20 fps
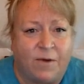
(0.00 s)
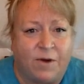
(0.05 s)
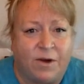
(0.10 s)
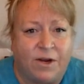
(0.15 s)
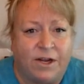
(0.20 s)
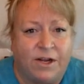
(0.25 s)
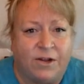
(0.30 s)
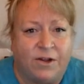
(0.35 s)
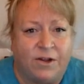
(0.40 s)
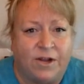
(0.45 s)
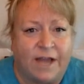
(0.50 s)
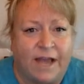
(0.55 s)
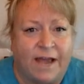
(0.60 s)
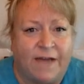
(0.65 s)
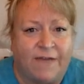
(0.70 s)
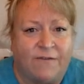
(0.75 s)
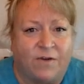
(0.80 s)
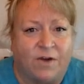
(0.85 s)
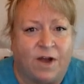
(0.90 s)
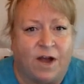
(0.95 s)
where you can look
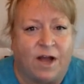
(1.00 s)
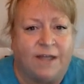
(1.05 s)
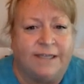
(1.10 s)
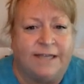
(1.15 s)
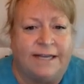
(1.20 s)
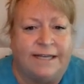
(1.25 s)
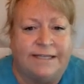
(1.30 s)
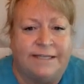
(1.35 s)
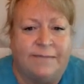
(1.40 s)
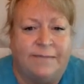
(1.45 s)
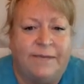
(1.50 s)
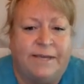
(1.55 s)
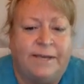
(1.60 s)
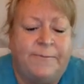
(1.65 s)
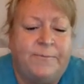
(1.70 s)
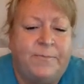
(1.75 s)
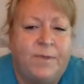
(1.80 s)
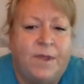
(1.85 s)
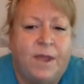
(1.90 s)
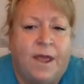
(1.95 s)
at for contacting
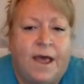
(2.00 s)
me.